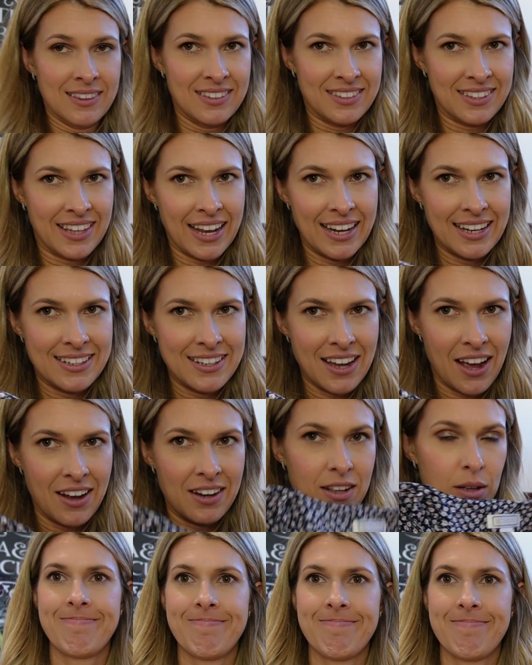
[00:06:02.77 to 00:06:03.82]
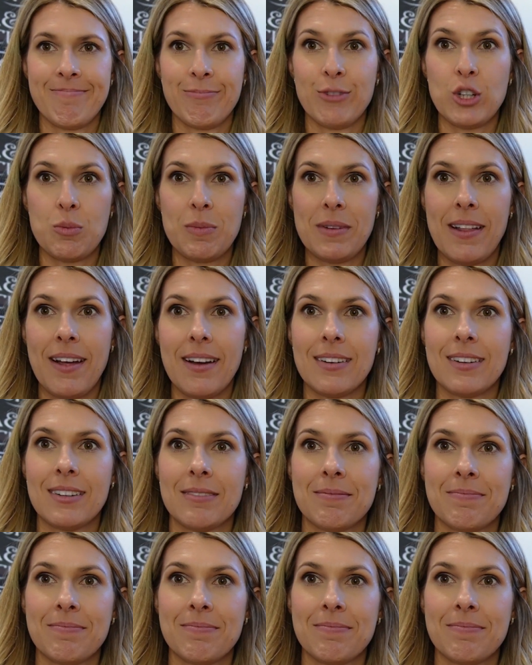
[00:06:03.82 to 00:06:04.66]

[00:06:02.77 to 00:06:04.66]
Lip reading: It's getting done. Wish me luck.